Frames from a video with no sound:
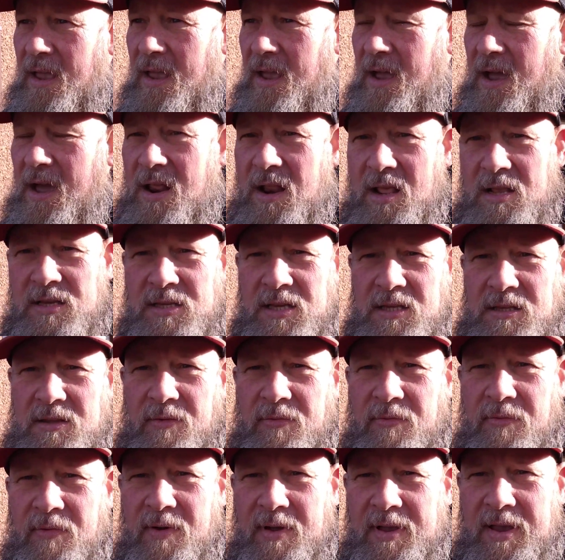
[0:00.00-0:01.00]
And I said the
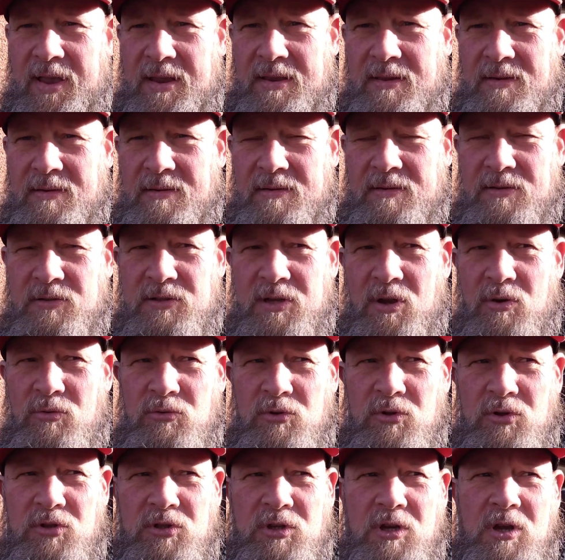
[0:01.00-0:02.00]
fucking
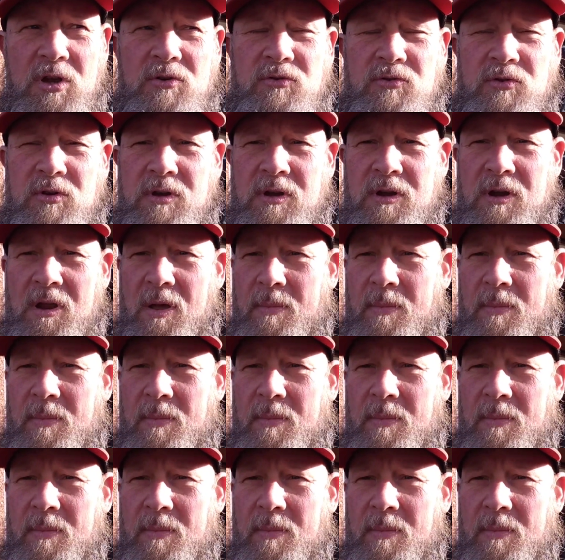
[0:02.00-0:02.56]
doctor surgery